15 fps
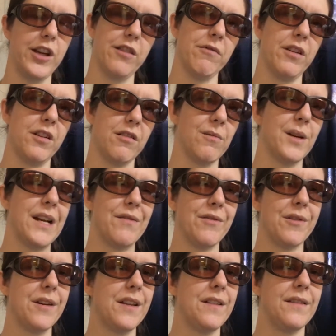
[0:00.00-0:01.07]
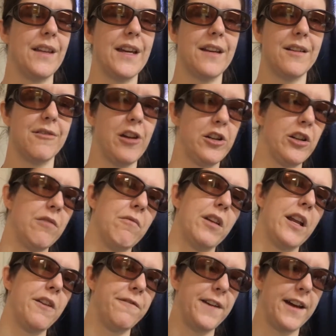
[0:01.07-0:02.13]
generator or whatever and like clicked on
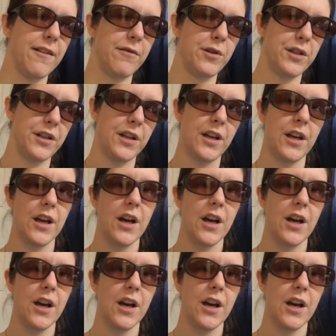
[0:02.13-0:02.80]
what I found.